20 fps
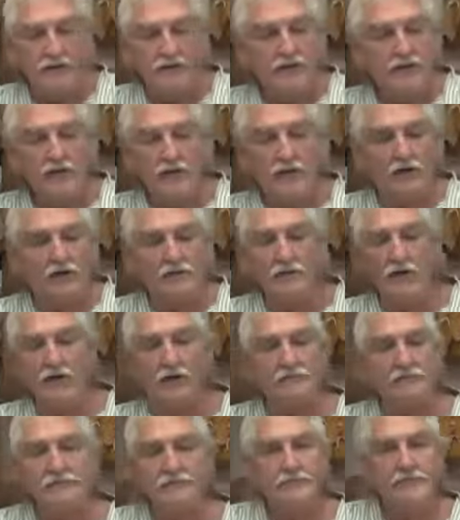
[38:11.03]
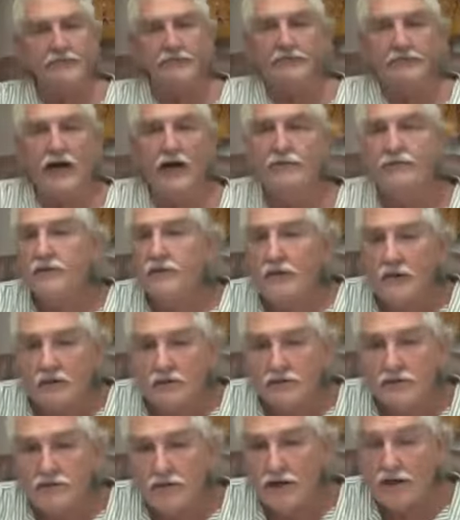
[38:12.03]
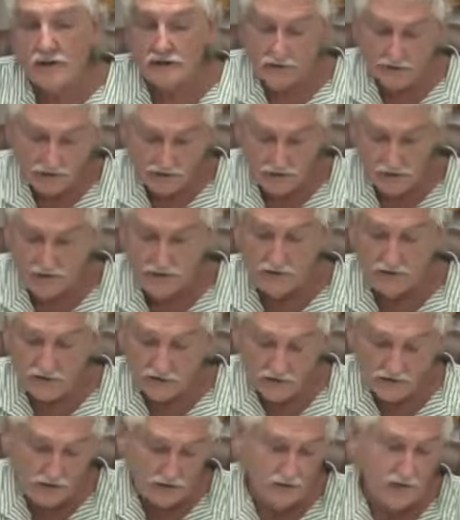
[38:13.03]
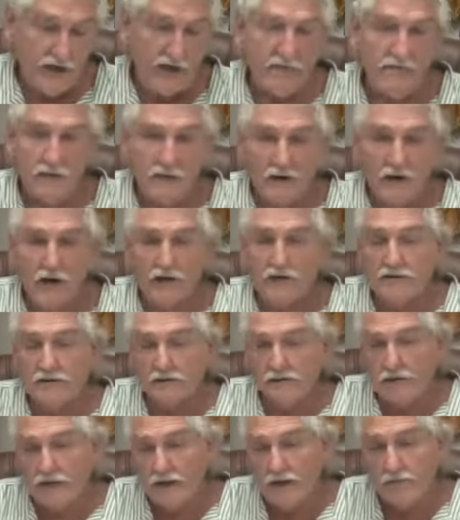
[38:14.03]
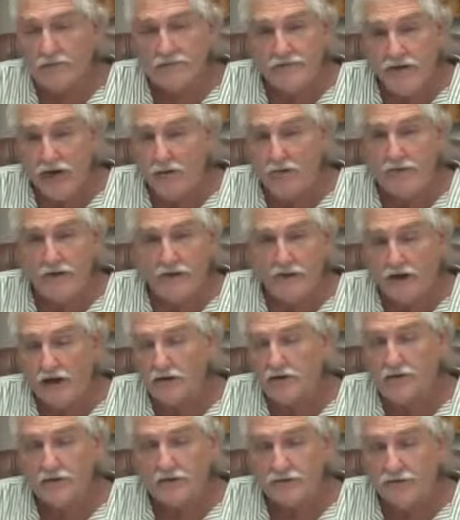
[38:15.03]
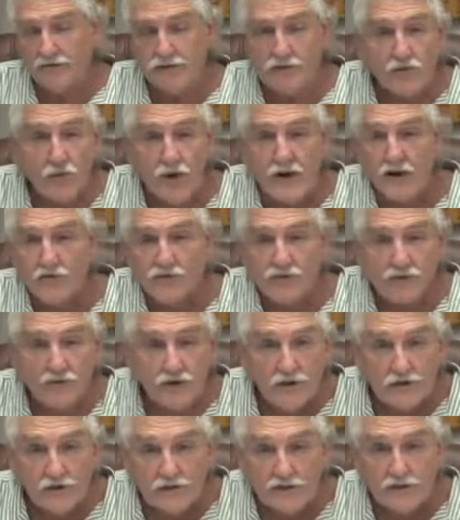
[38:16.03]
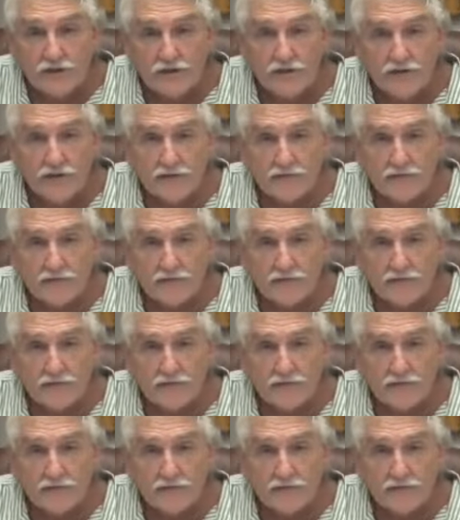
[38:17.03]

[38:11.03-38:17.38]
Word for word: You know what? you have to understand that you're losing your teeth because of lymph, not because of sweet fruit,